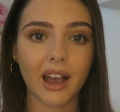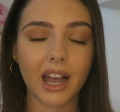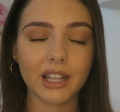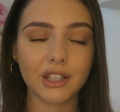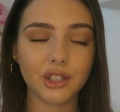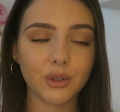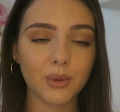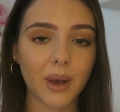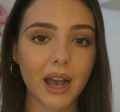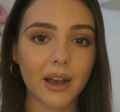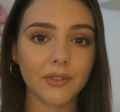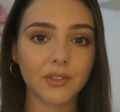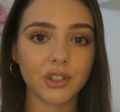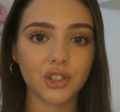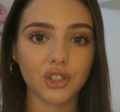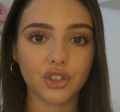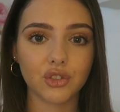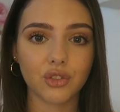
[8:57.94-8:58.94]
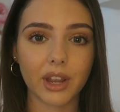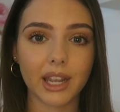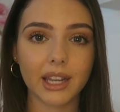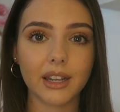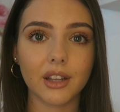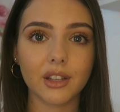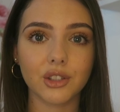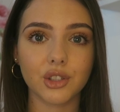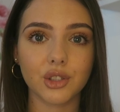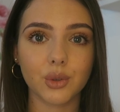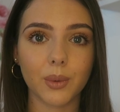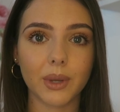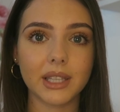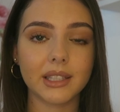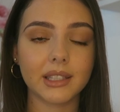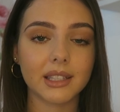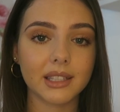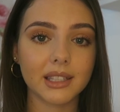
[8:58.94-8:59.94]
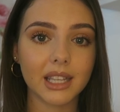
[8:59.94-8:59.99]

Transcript: I do have to strain and squint to